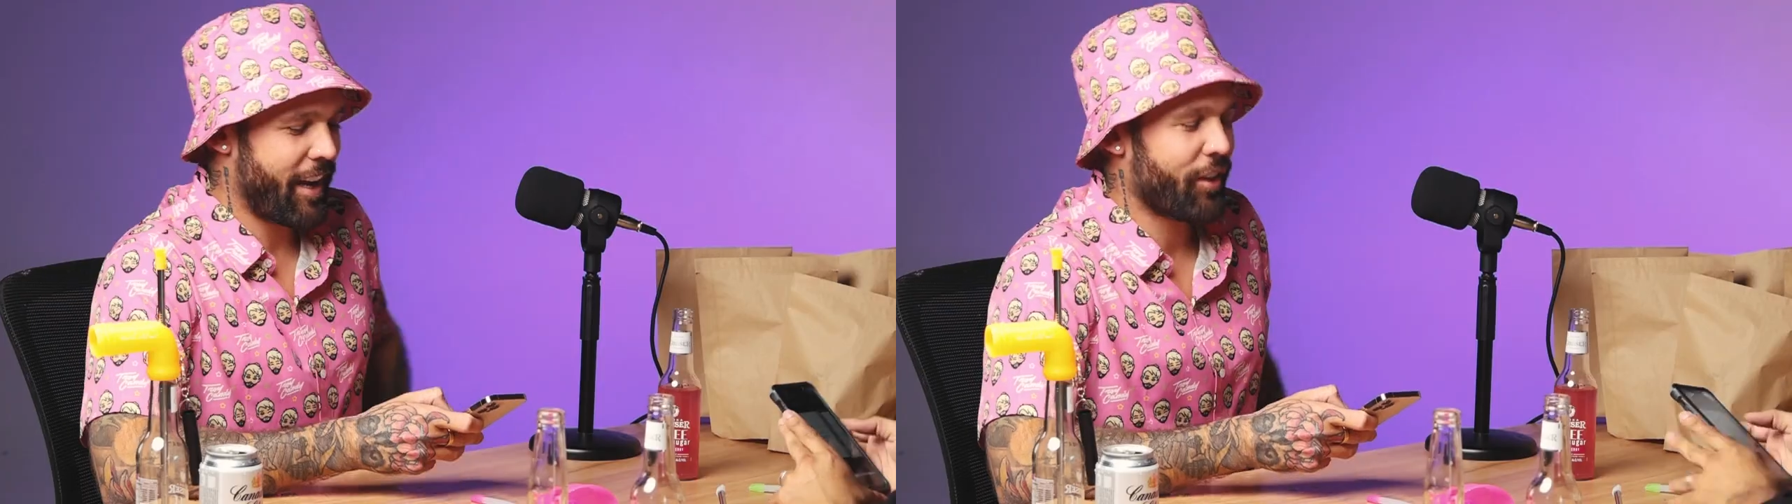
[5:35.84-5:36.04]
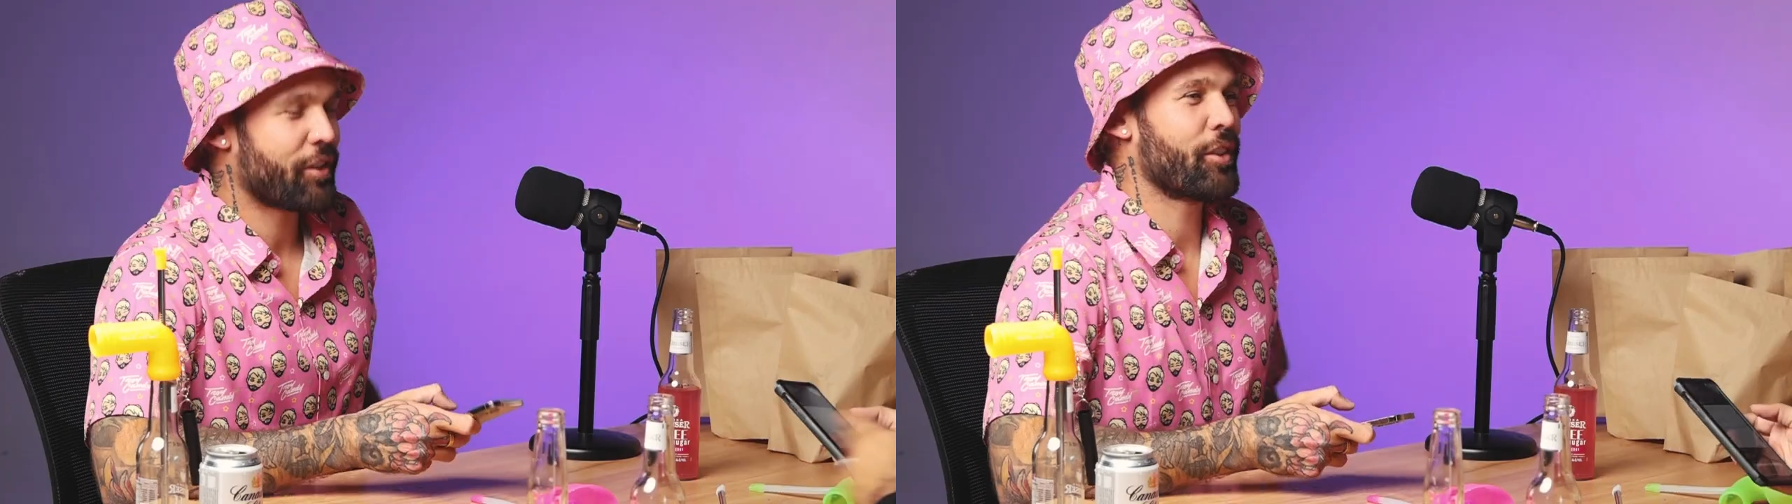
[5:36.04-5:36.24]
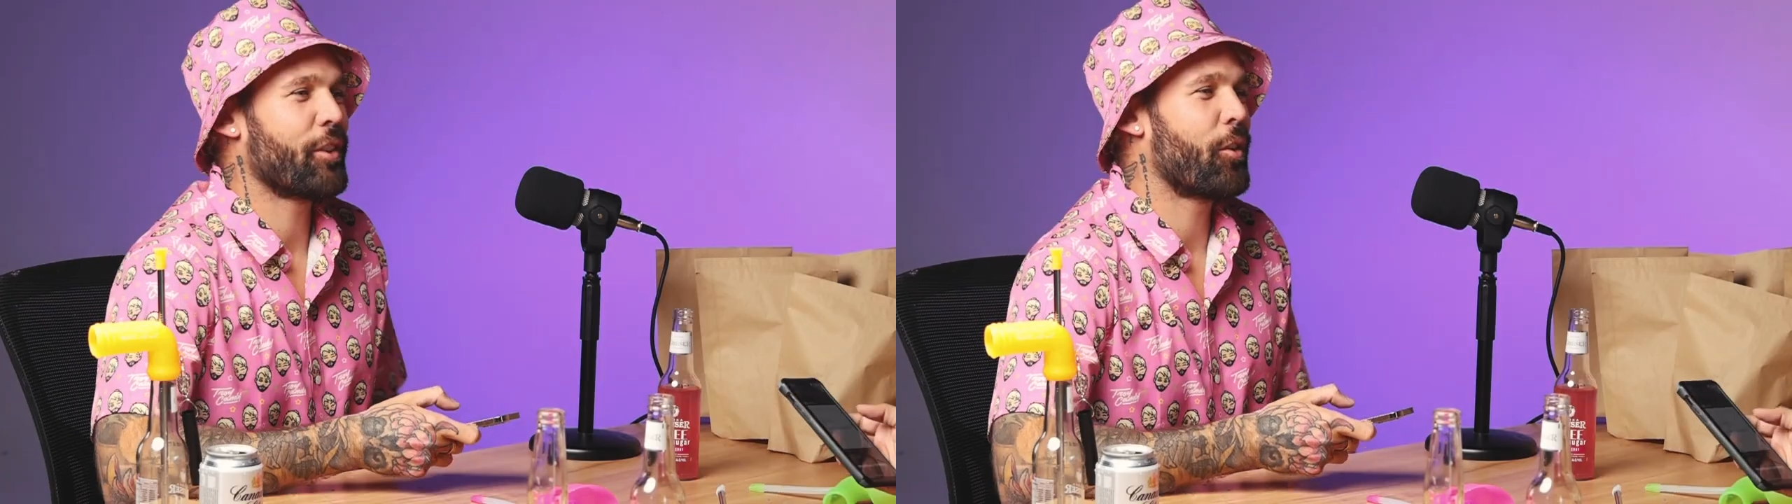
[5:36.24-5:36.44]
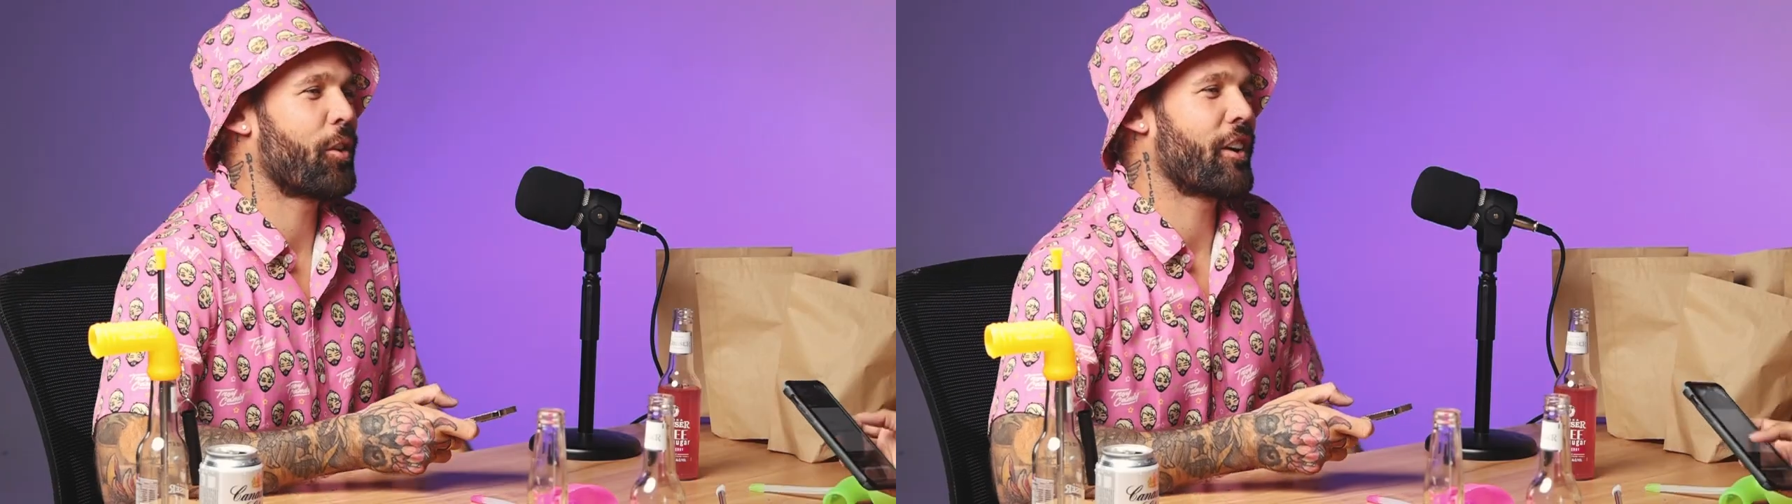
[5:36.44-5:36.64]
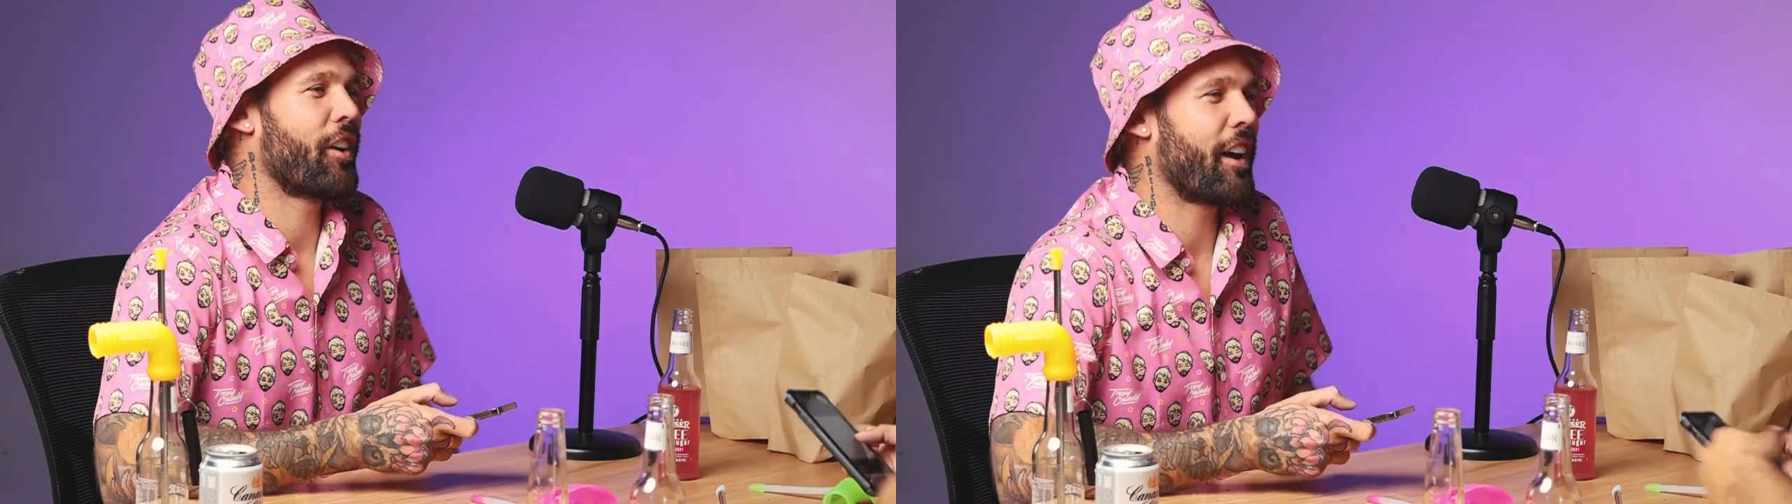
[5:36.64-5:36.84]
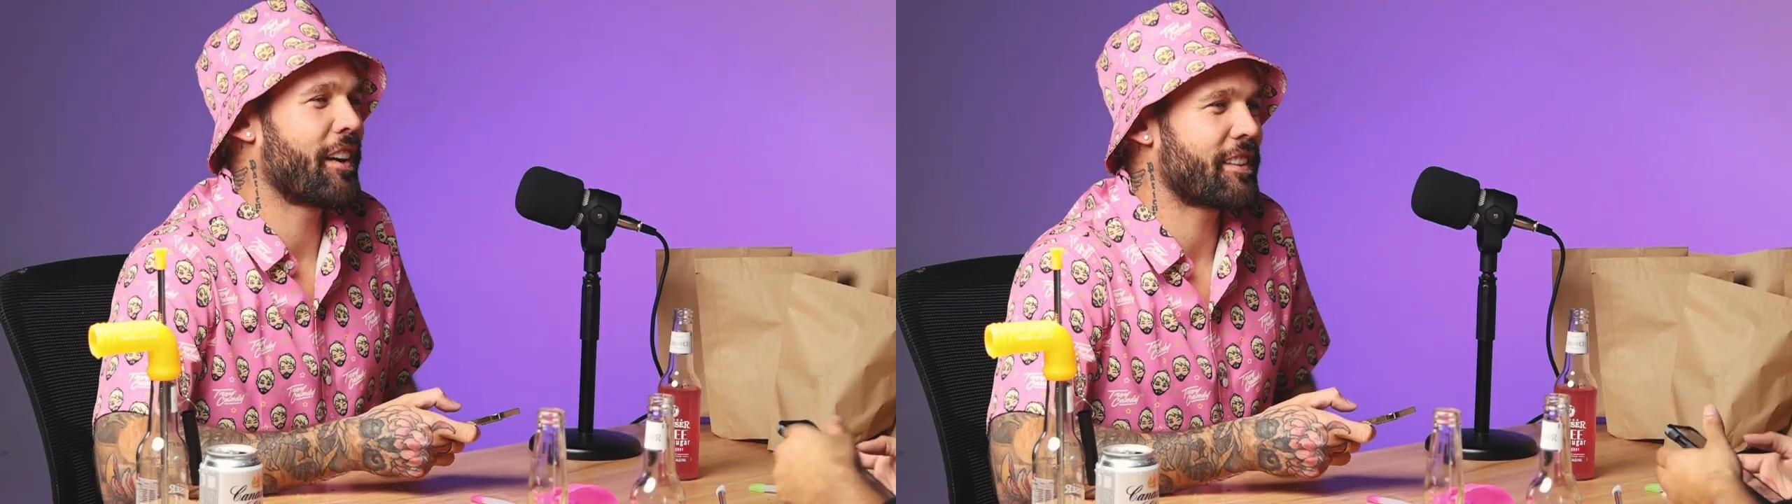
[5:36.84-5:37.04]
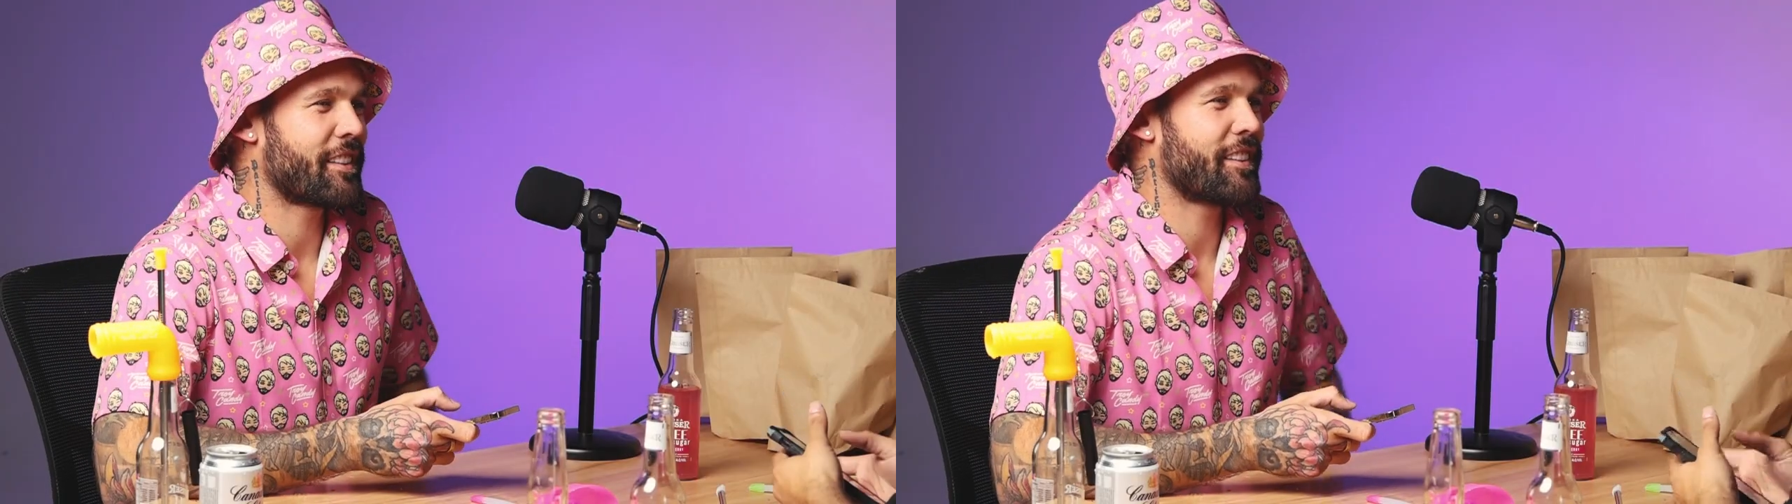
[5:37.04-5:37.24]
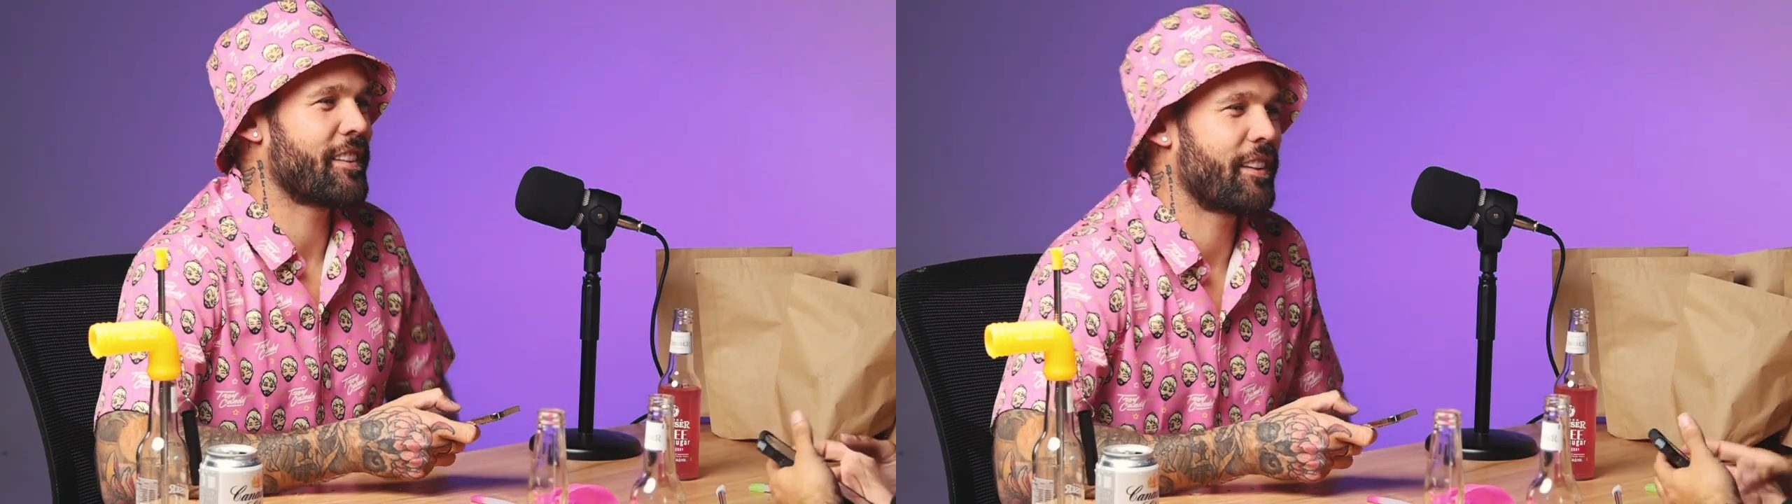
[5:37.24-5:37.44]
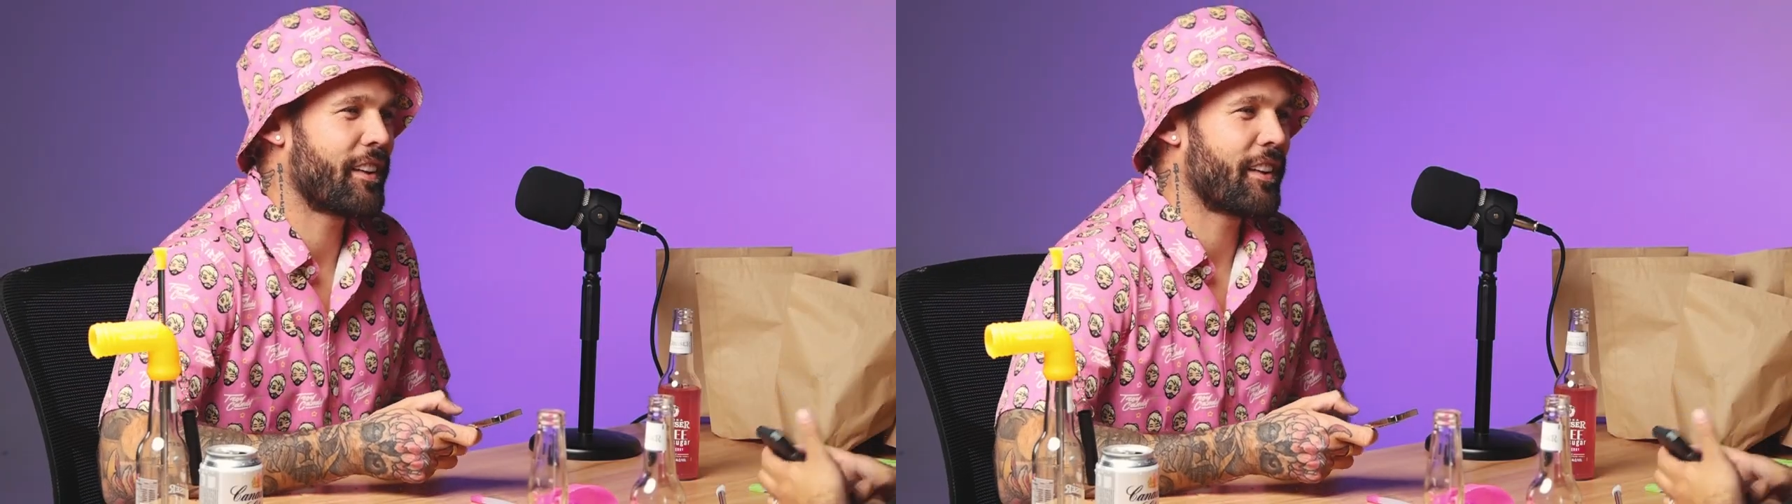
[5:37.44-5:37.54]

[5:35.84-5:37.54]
How do you organise